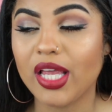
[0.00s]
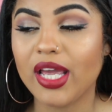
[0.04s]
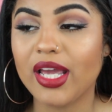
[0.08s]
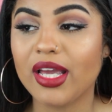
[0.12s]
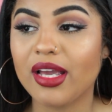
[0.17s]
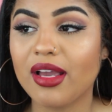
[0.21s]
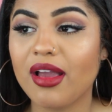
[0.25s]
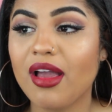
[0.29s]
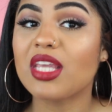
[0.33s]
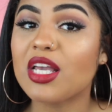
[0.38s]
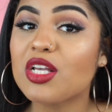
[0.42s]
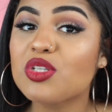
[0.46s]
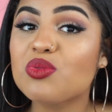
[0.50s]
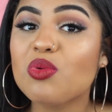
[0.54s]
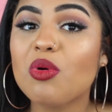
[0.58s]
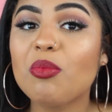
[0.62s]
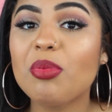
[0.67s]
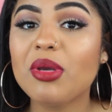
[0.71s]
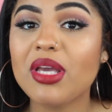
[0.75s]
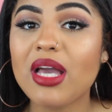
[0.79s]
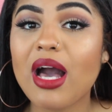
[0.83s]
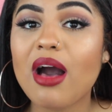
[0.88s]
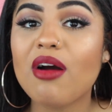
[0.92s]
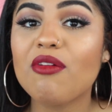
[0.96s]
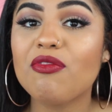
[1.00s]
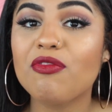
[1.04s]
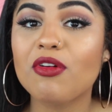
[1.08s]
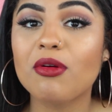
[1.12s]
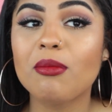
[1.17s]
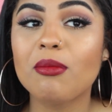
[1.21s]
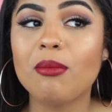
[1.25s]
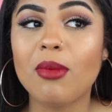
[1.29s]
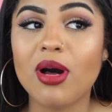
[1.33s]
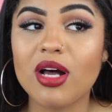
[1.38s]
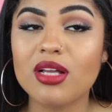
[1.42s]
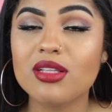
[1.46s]
Like, things will be out
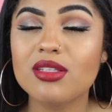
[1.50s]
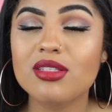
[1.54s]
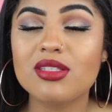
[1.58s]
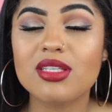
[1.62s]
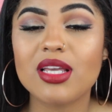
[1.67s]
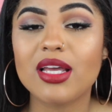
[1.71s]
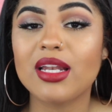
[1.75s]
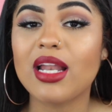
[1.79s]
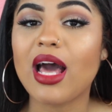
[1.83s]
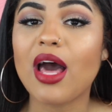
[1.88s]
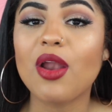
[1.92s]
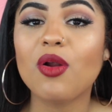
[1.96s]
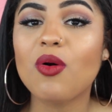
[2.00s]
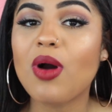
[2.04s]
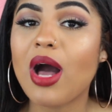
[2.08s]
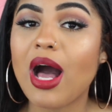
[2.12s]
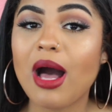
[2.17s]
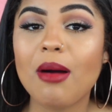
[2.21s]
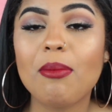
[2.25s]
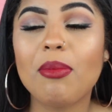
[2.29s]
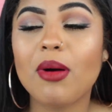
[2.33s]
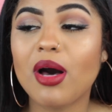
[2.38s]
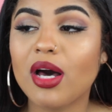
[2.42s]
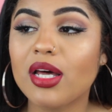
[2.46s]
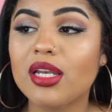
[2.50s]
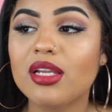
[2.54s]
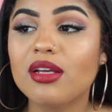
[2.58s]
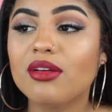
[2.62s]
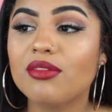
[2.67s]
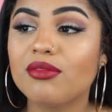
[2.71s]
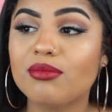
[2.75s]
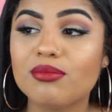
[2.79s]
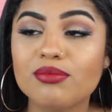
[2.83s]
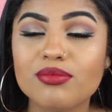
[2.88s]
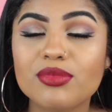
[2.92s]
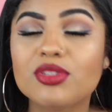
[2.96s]
for months and I don't hop on
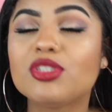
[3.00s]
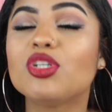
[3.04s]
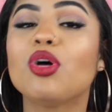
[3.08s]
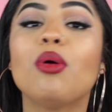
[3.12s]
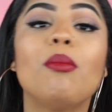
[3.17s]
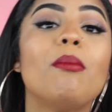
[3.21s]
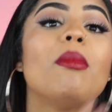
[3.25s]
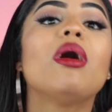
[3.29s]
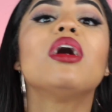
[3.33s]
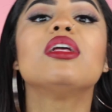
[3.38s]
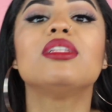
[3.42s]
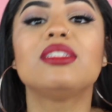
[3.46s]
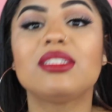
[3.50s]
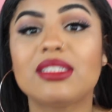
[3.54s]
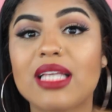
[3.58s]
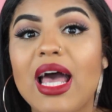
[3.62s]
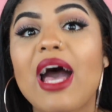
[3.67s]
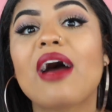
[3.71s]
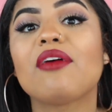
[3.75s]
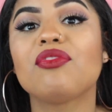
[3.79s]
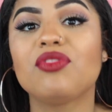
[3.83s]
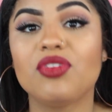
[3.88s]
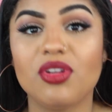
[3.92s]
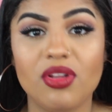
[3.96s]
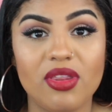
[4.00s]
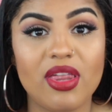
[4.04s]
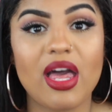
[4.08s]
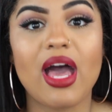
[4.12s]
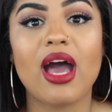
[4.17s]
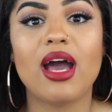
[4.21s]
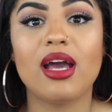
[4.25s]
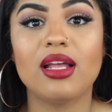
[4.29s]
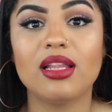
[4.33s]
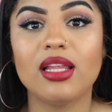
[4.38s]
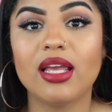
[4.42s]
it till months after that.